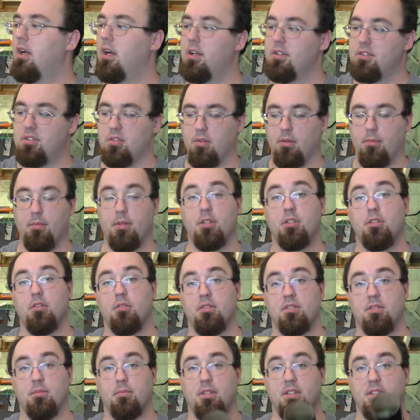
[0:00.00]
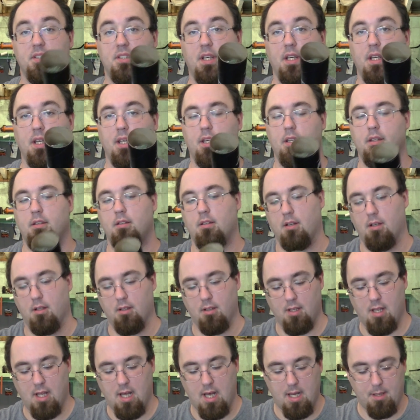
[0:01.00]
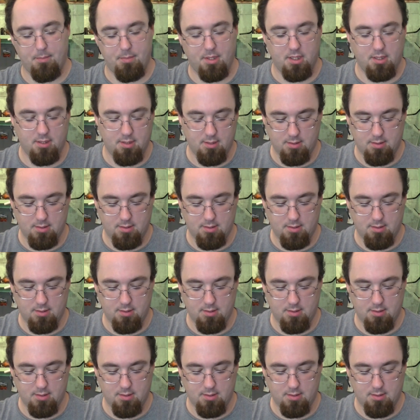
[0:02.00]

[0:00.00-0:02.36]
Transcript: So what I'm going to do is I'm going to take a glob.